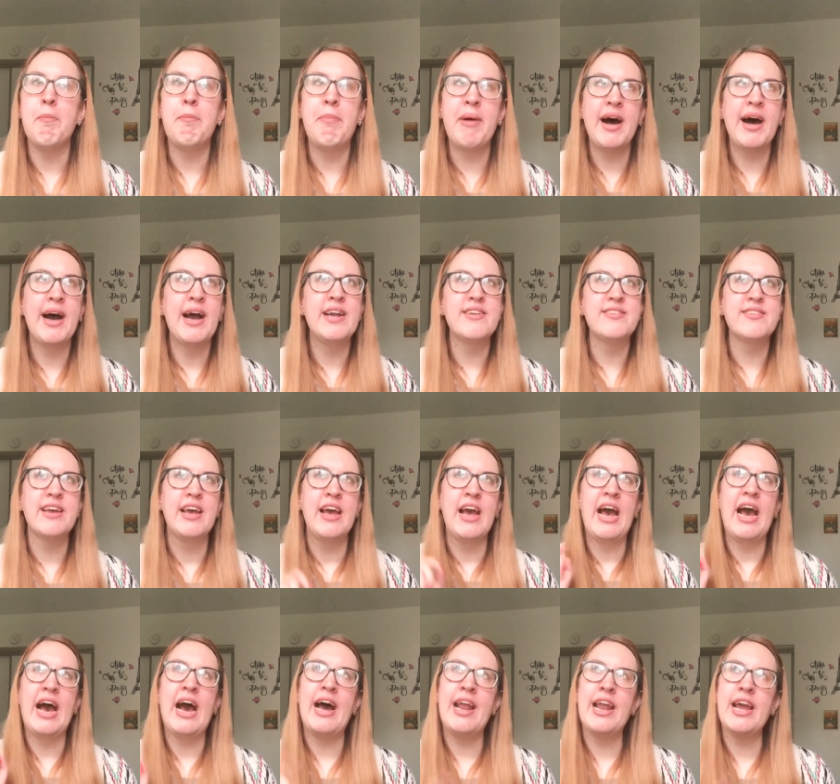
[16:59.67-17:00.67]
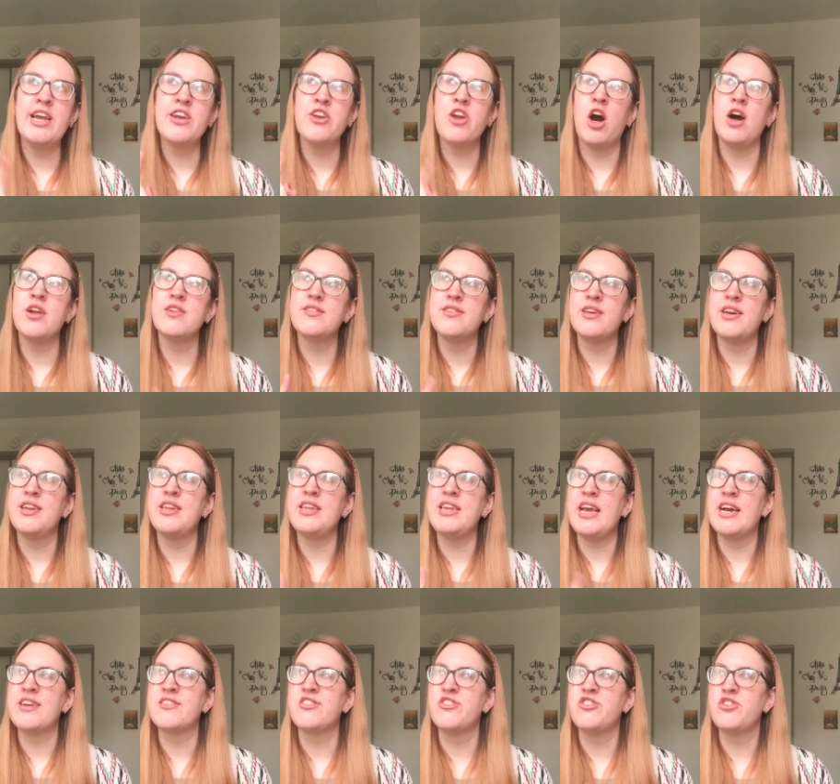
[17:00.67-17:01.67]
But had I not said
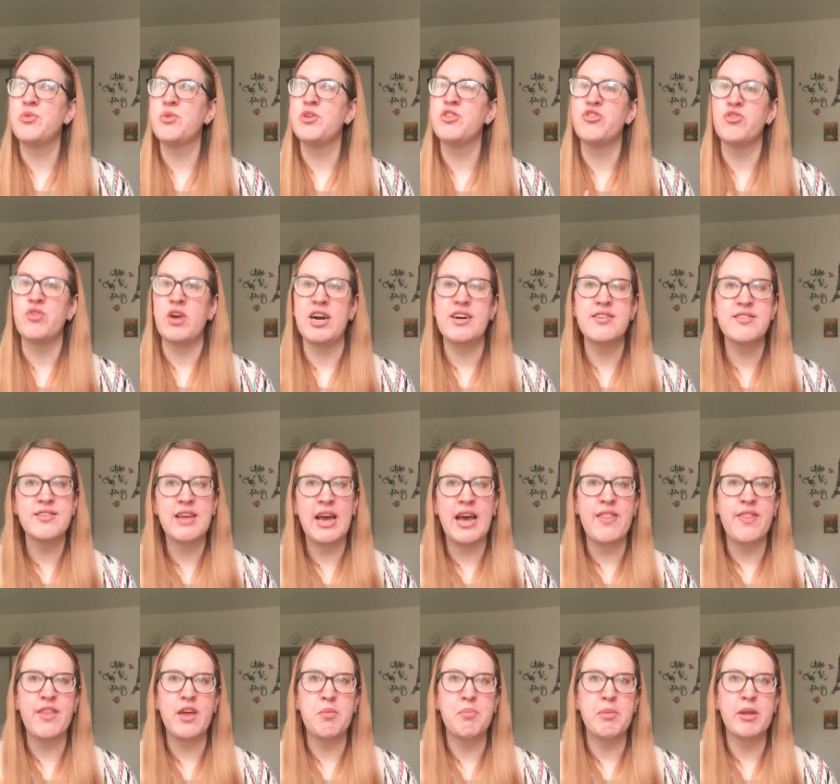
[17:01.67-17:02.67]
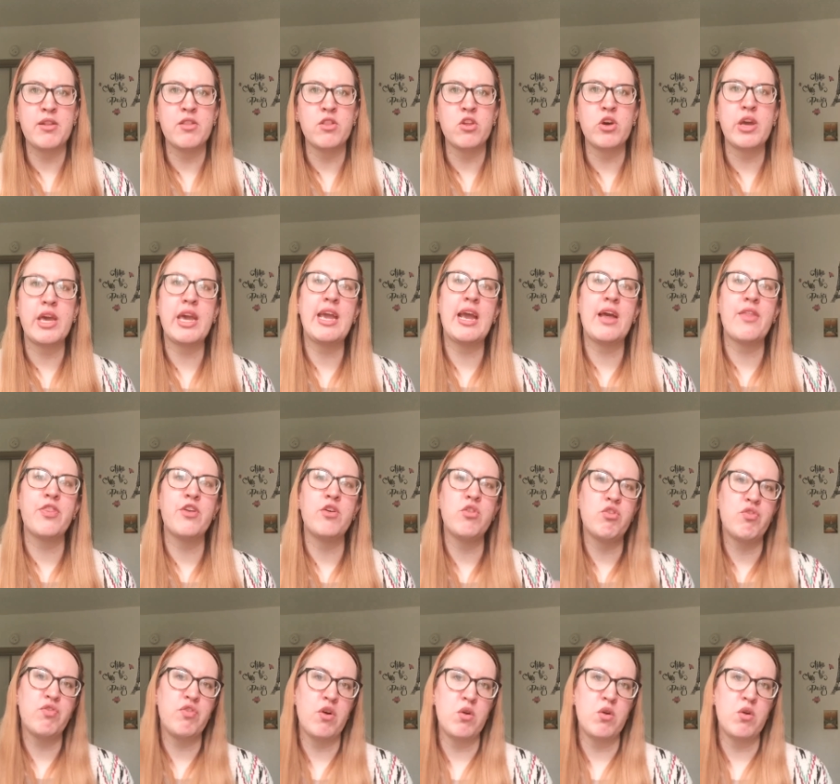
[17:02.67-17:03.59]
yes to a dress and then been looking at those